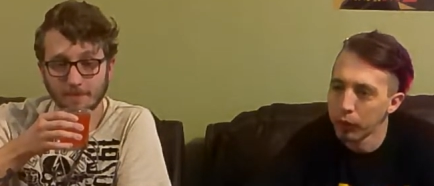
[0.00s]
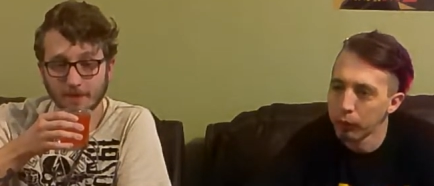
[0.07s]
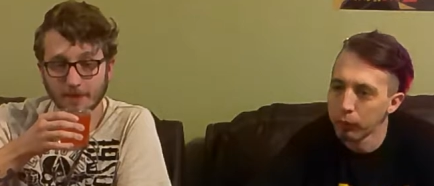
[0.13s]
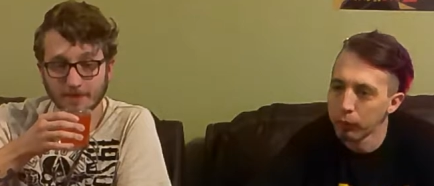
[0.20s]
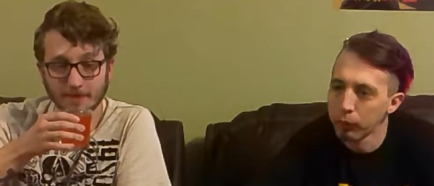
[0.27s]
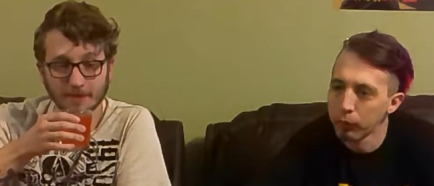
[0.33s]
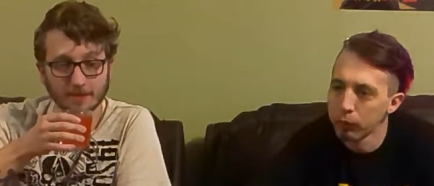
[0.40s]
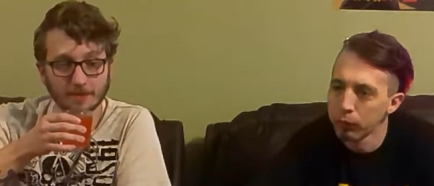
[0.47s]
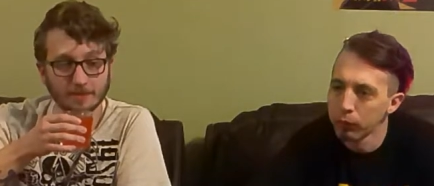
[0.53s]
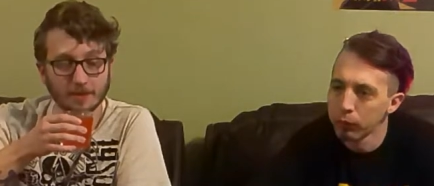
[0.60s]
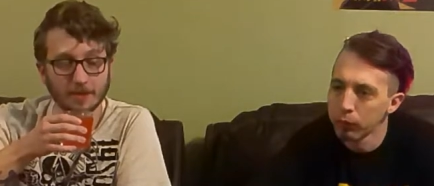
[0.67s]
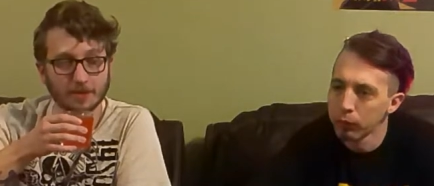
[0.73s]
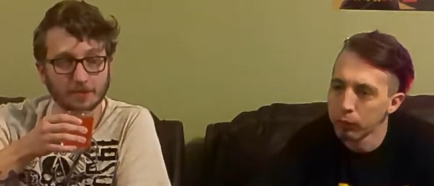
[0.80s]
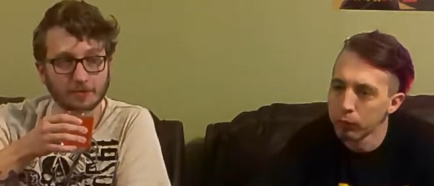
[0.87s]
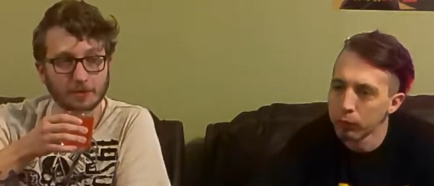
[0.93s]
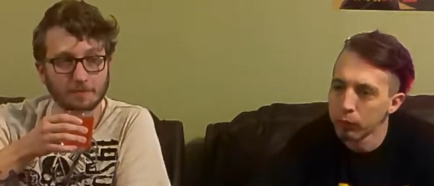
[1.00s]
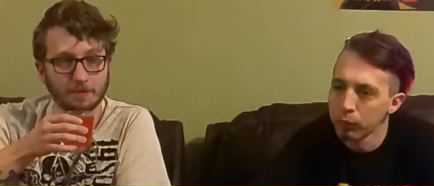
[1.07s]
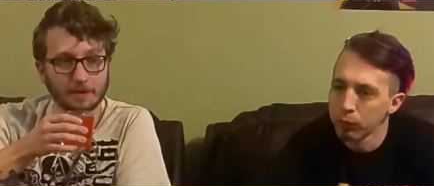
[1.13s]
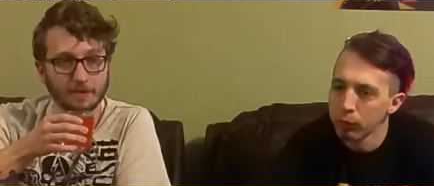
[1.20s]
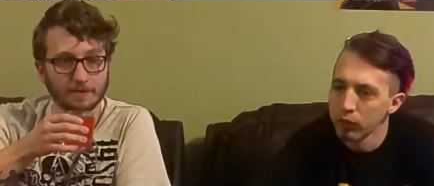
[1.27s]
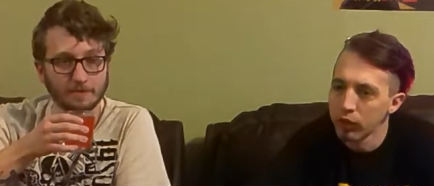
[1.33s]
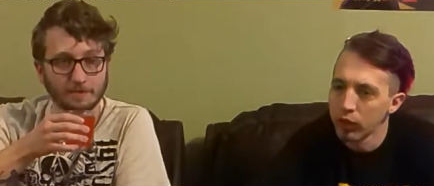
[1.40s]
Speaker 1: it's like a, a
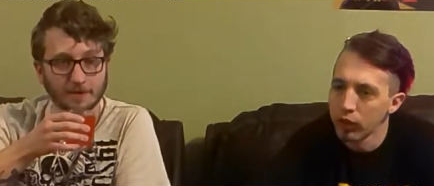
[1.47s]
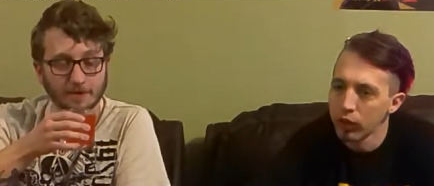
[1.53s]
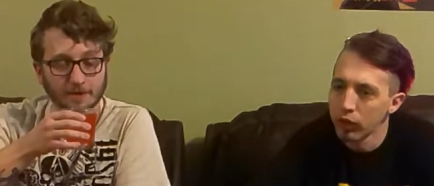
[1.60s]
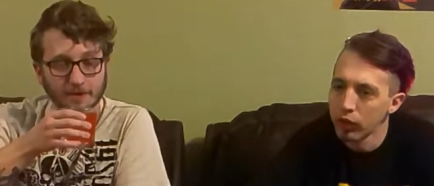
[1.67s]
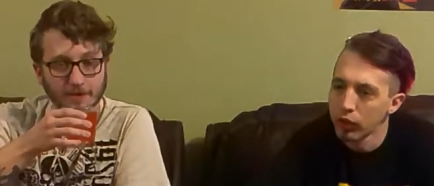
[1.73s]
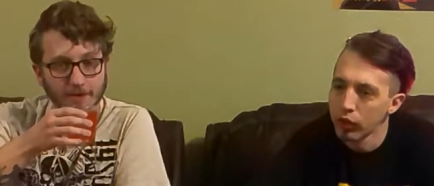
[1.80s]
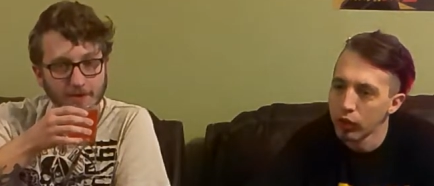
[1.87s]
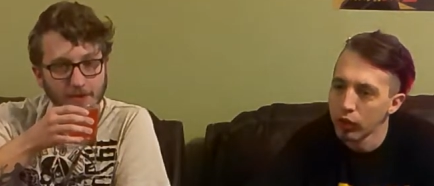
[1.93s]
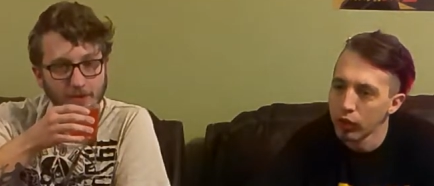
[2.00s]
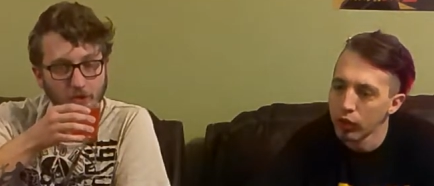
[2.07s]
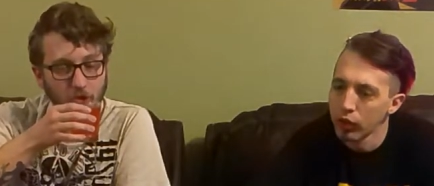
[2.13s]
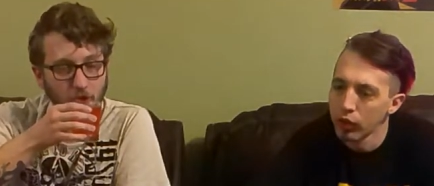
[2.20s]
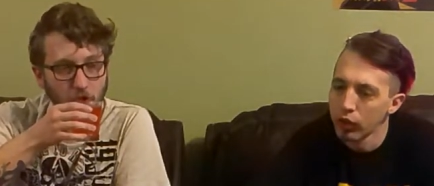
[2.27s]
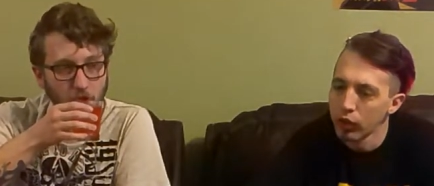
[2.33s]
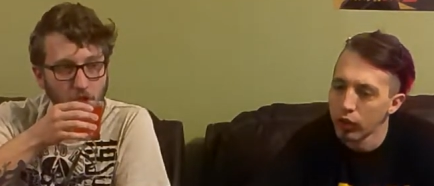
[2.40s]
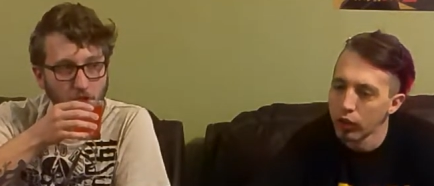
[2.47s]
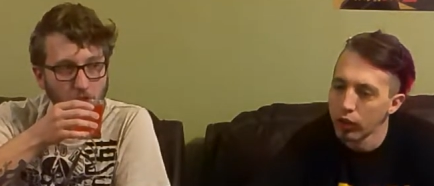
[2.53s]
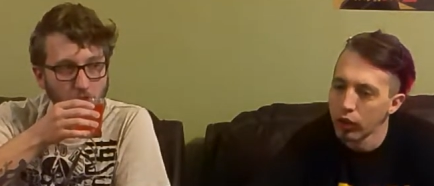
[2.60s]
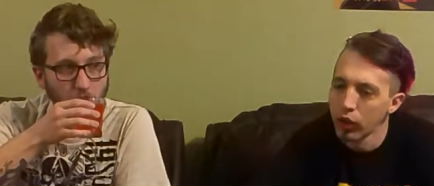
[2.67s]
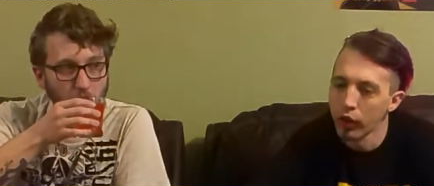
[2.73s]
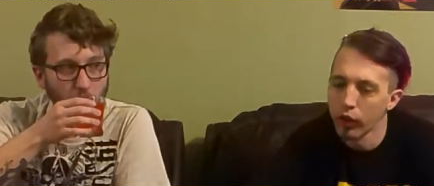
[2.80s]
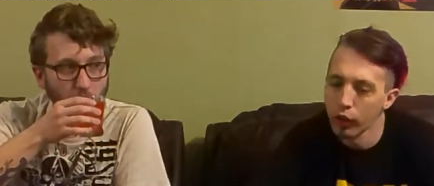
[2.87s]
creeping
Speaker 2: feeling.
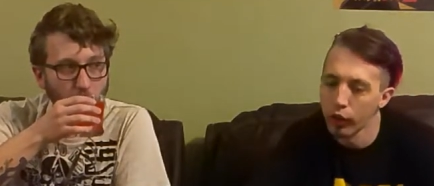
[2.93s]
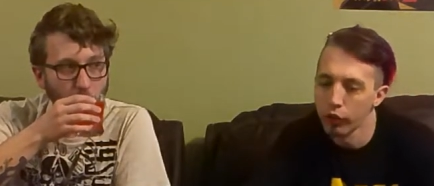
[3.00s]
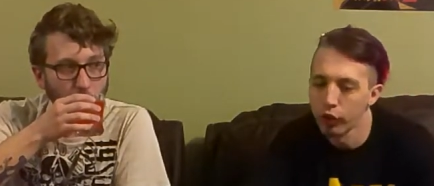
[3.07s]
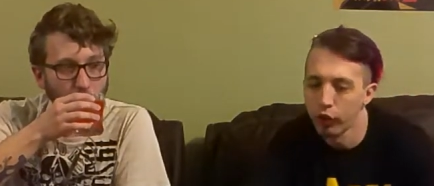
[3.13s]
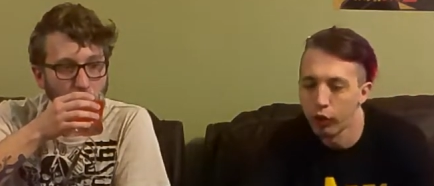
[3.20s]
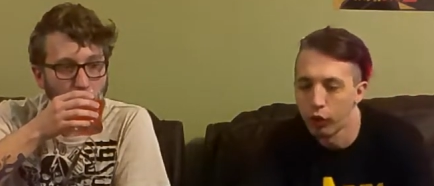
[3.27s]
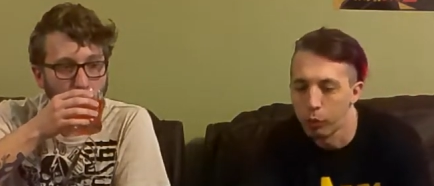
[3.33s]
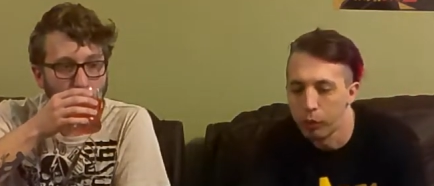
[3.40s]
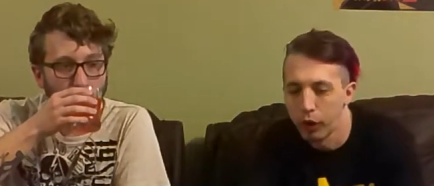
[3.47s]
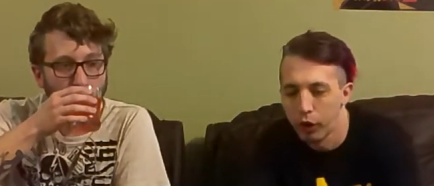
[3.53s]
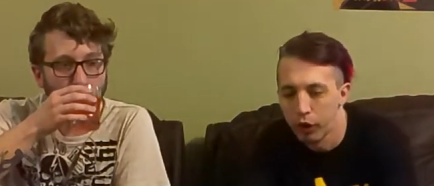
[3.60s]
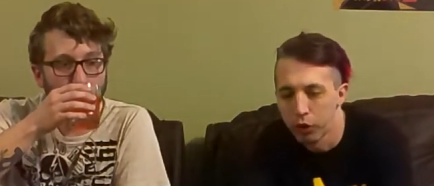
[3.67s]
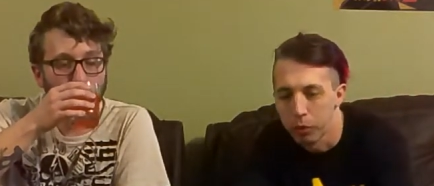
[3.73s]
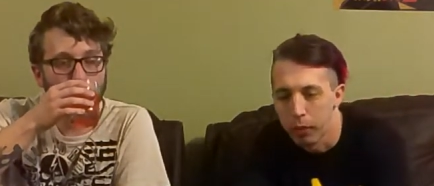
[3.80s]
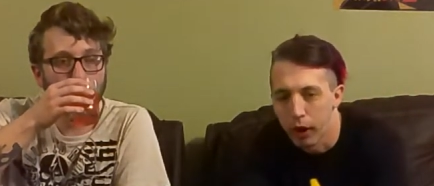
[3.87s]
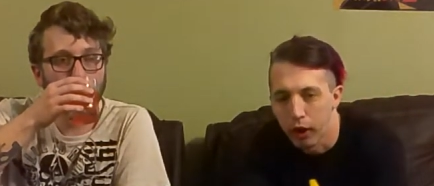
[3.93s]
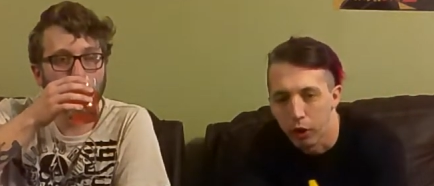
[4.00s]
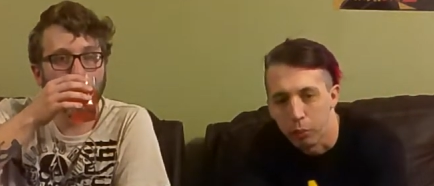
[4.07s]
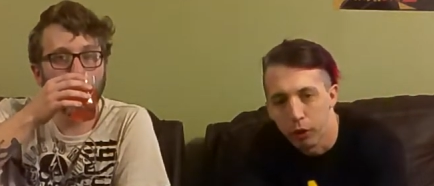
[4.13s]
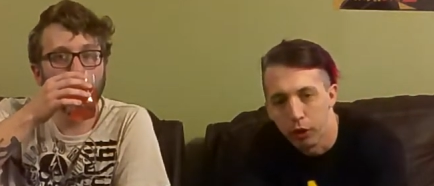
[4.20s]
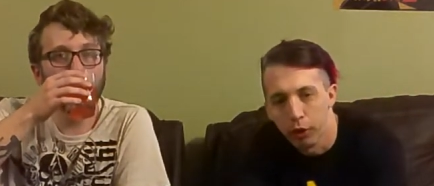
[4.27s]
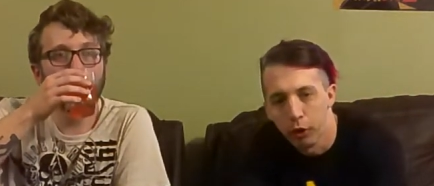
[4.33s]
Yeah, there is a little bit in the back of
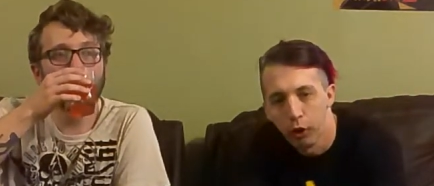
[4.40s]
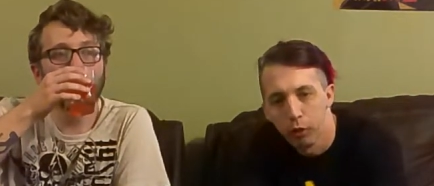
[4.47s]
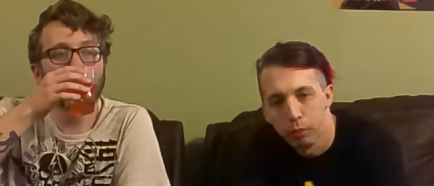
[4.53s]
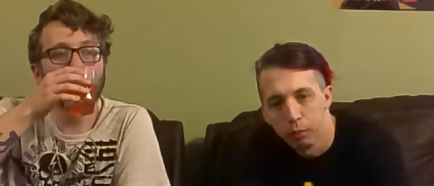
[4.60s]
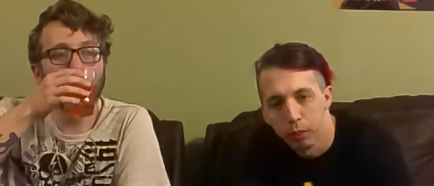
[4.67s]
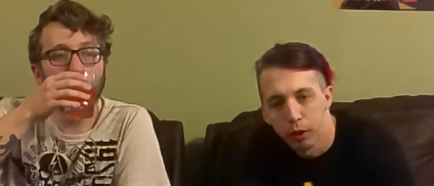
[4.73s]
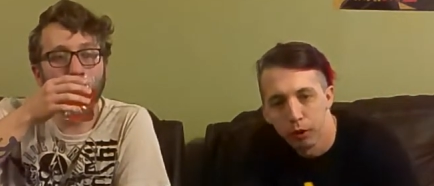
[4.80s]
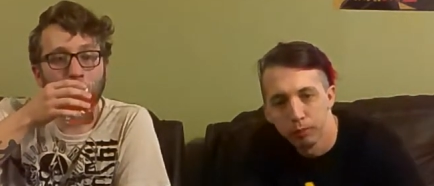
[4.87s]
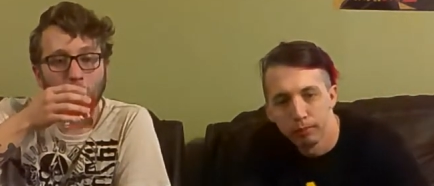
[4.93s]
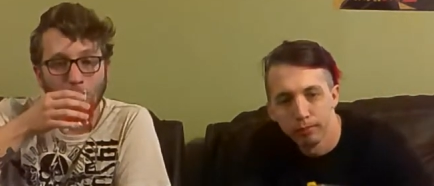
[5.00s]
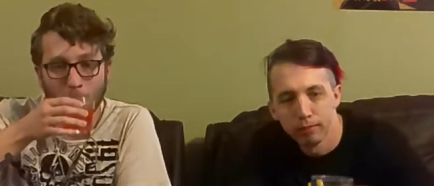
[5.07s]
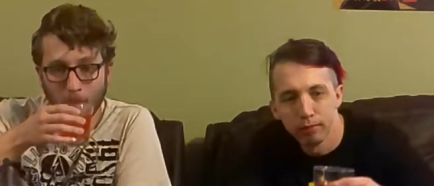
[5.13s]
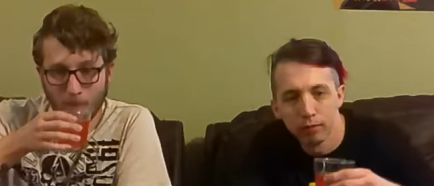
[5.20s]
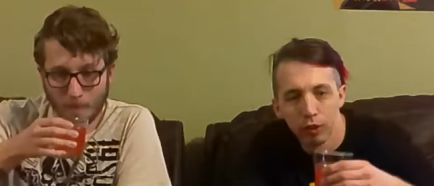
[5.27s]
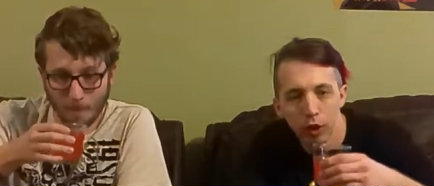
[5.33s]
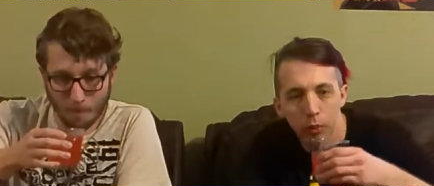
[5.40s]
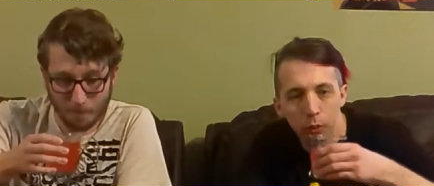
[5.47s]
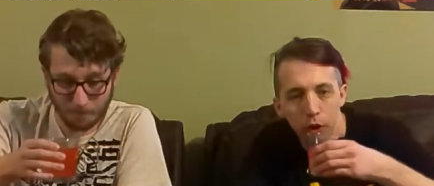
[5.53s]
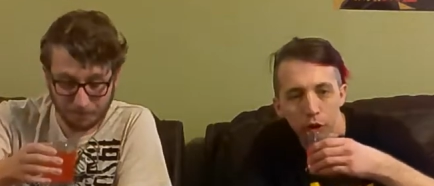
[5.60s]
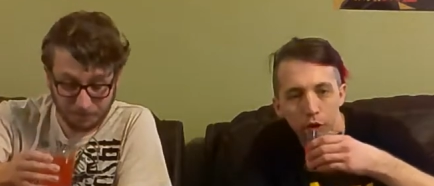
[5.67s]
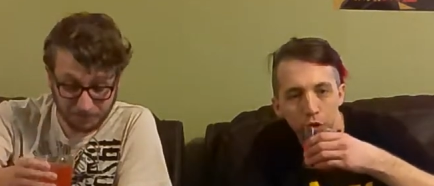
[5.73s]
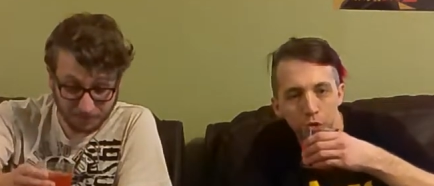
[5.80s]
my throat, but not
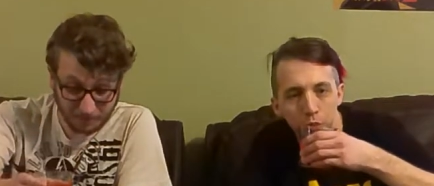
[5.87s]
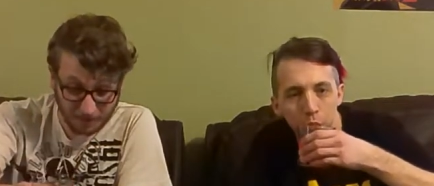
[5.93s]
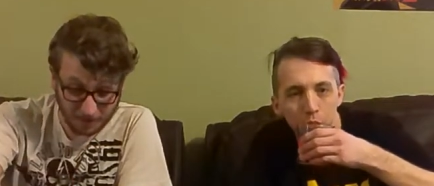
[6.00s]
much.